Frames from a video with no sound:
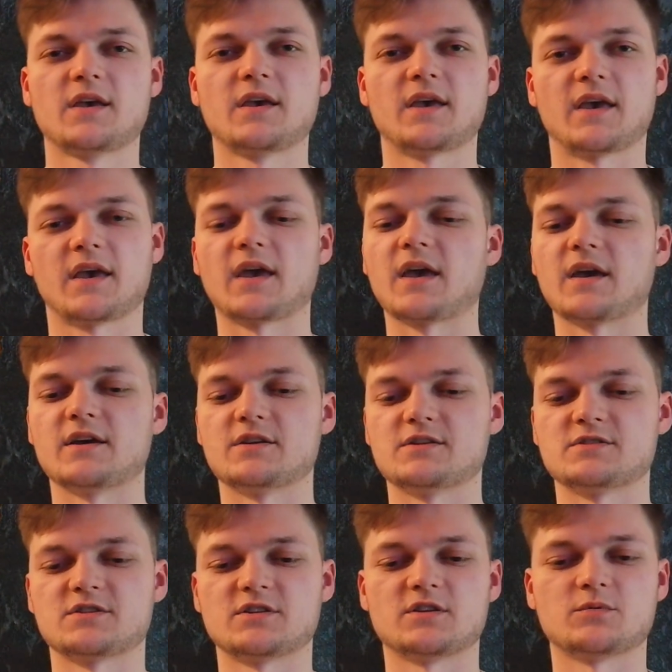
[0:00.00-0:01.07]
and
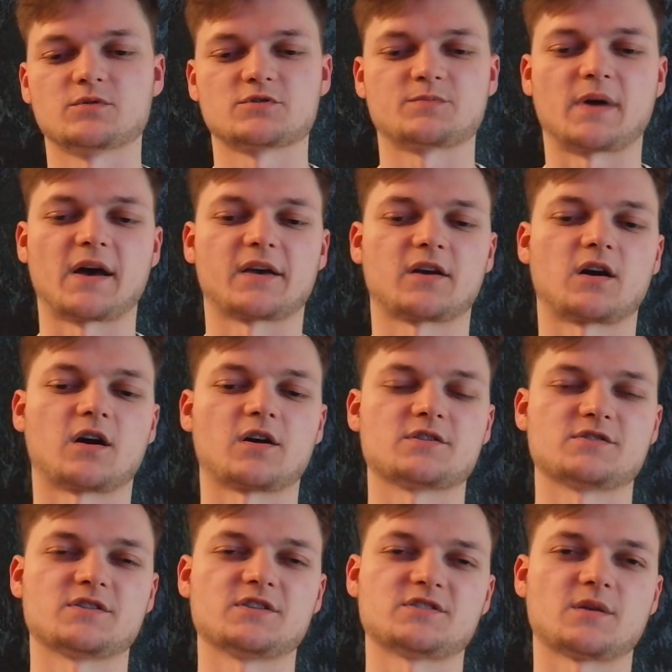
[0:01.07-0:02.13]
he was buying
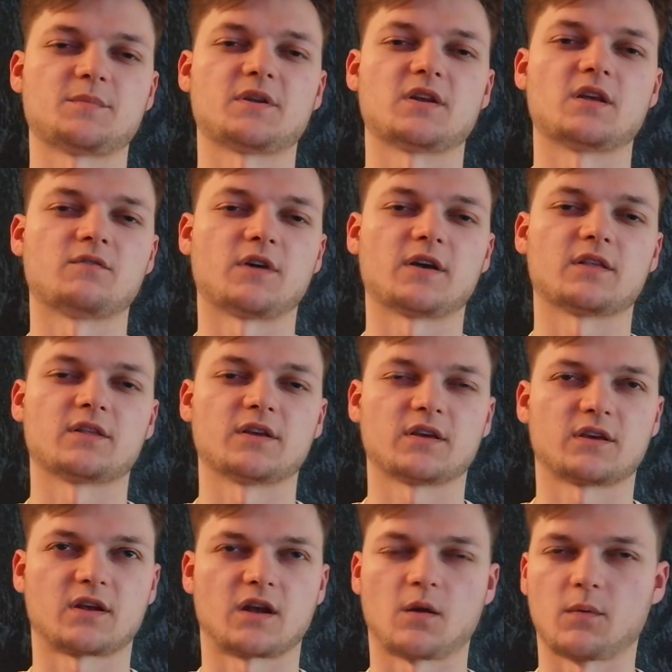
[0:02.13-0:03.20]
cards, and he sent me an invite
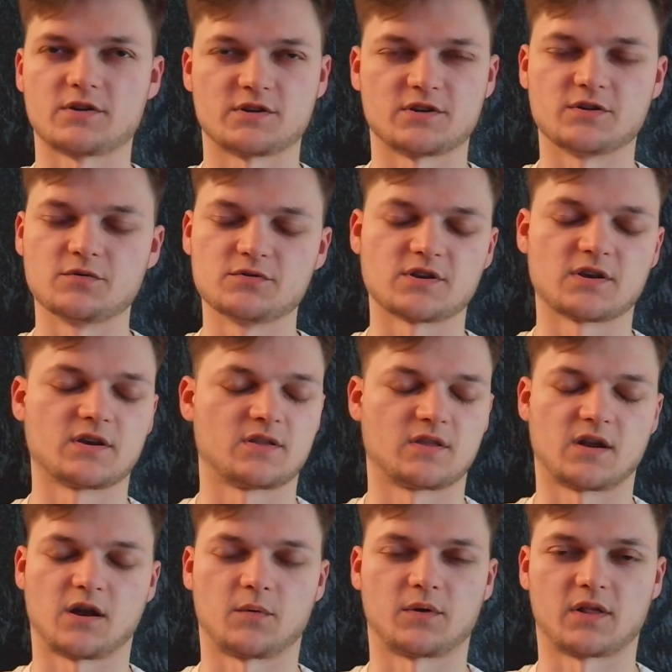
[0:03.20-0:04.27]
link, and I went to use it, and then
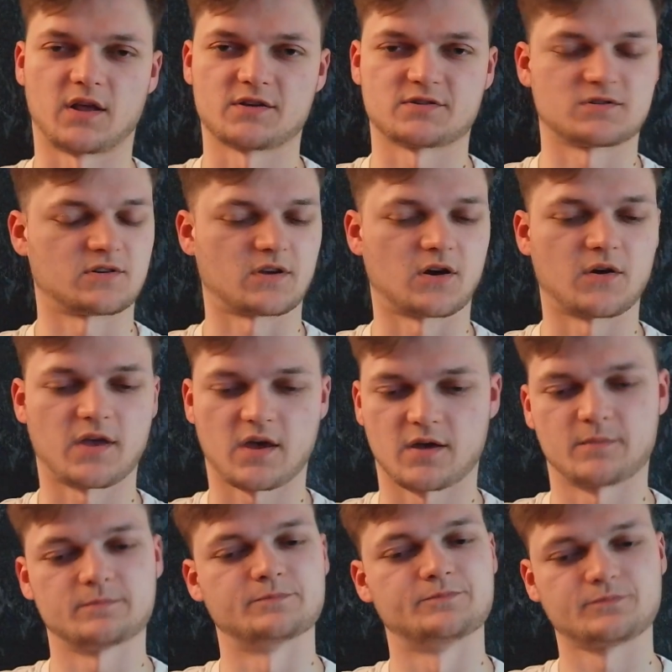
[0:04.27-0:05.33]
I realized I was like, oh yeah,
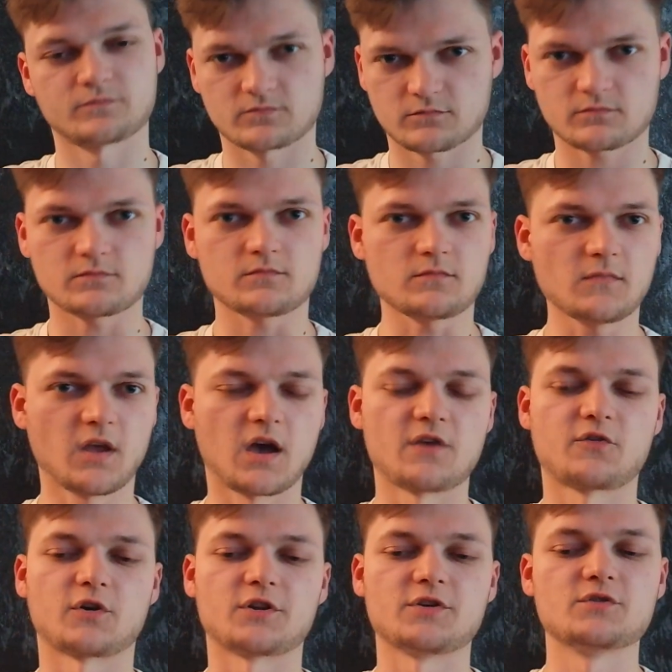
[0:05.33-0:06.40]
I've
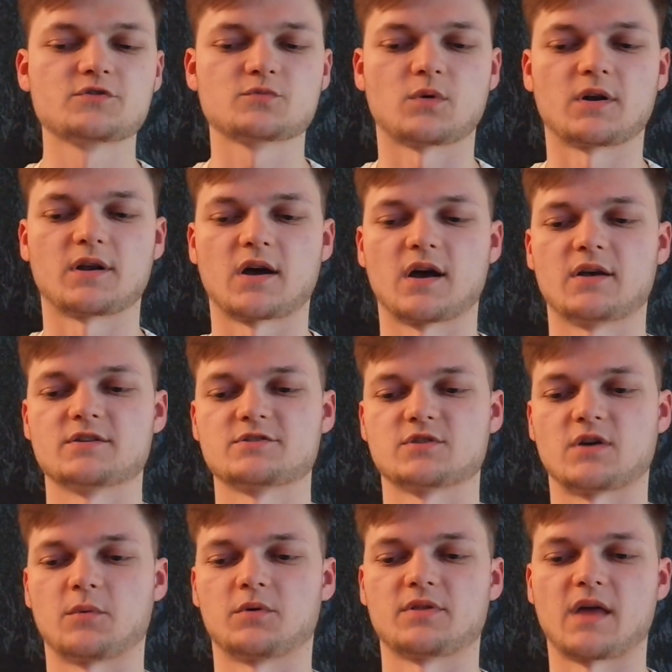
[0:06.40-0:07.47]
already used Whatnot, so
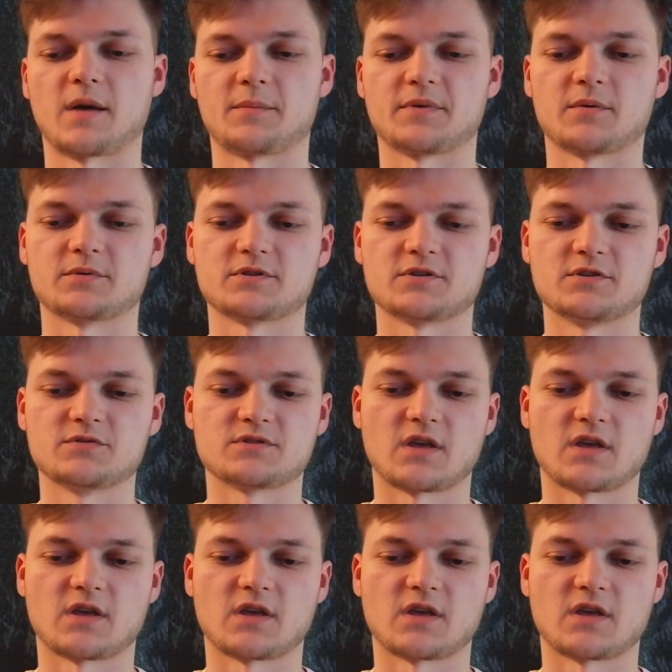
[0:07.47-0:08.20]
I will not be able to use